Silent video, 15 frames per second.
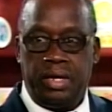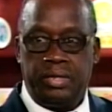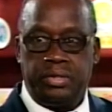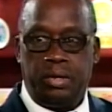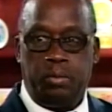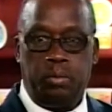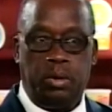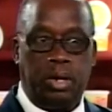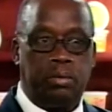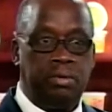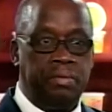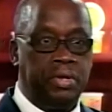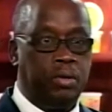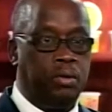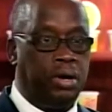to work
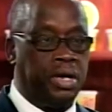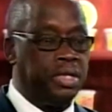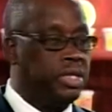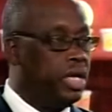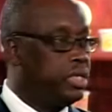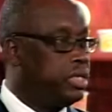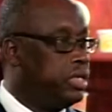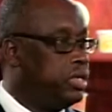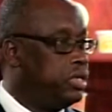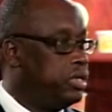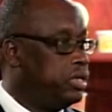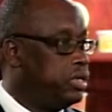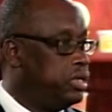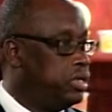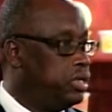with the coordinator
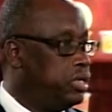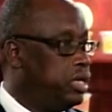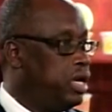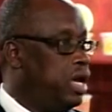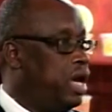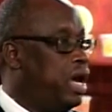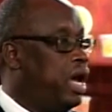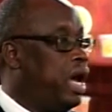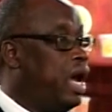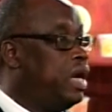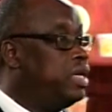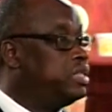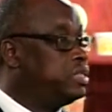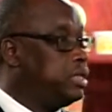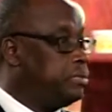and
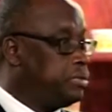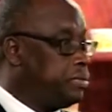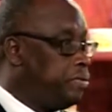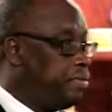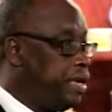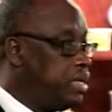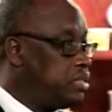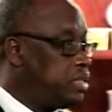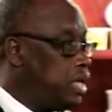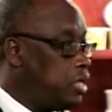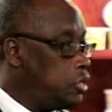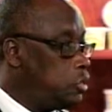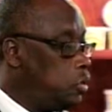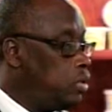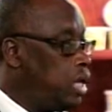the service providers to
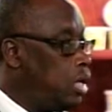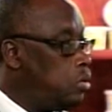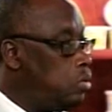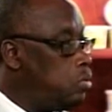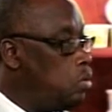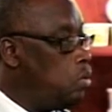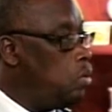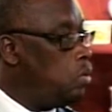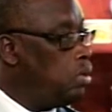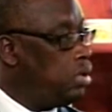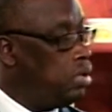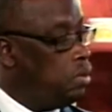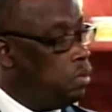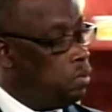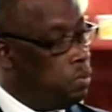ensure that you,
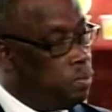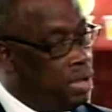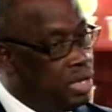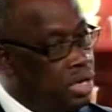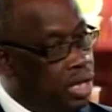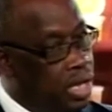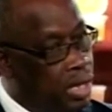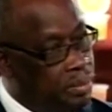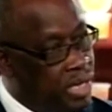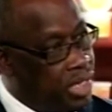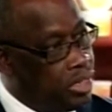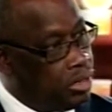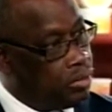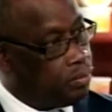when they come in,